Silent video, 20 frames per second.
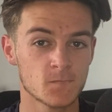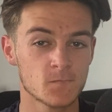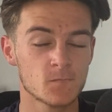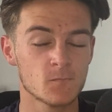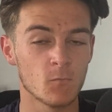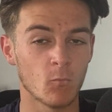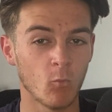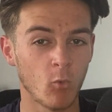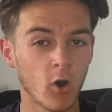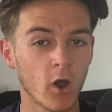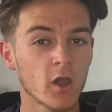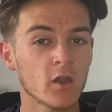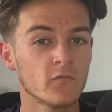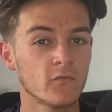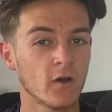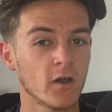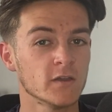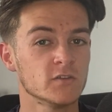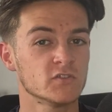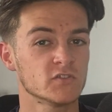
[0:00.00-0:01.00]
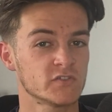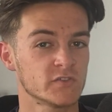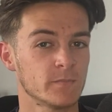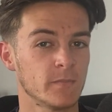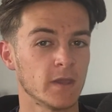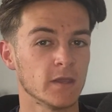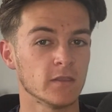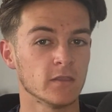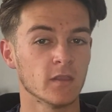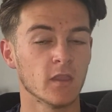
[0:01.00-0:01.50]
why have I just
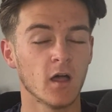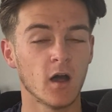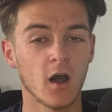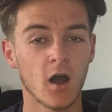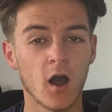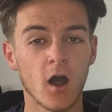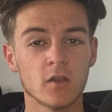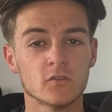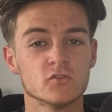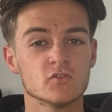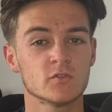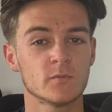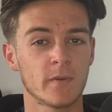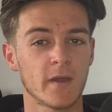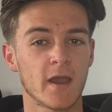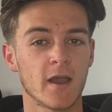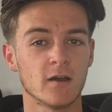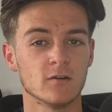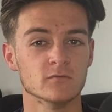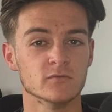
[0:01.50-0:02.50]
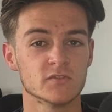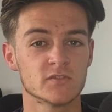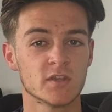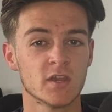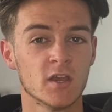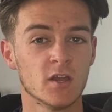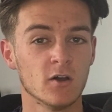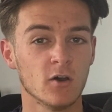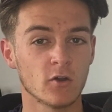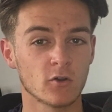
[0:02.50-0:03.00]
spent £100
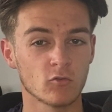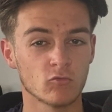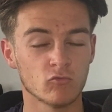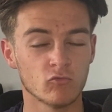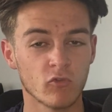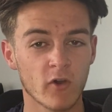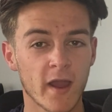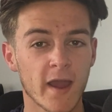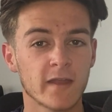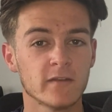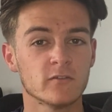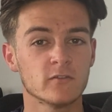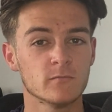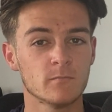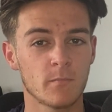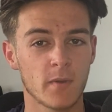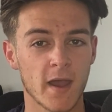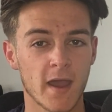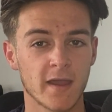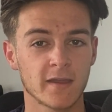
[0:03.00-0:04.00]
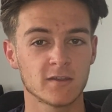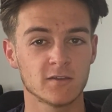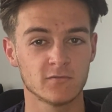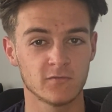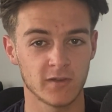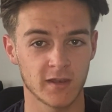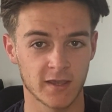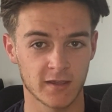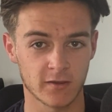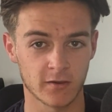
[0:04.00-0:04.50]
on a random bag of
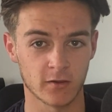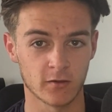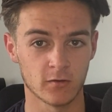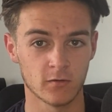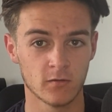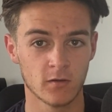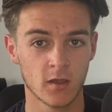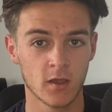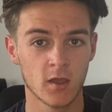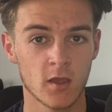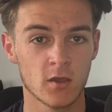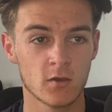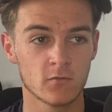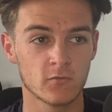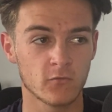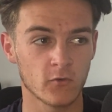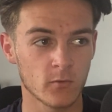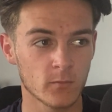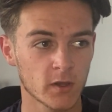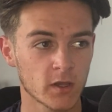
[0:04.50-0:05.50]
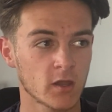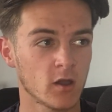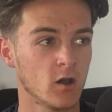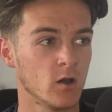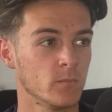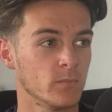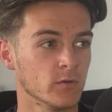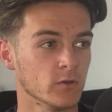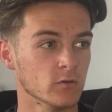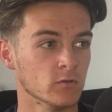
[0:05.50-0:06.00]
Lego from a
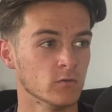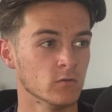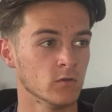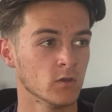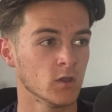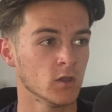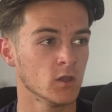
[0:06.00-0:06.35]
car boot,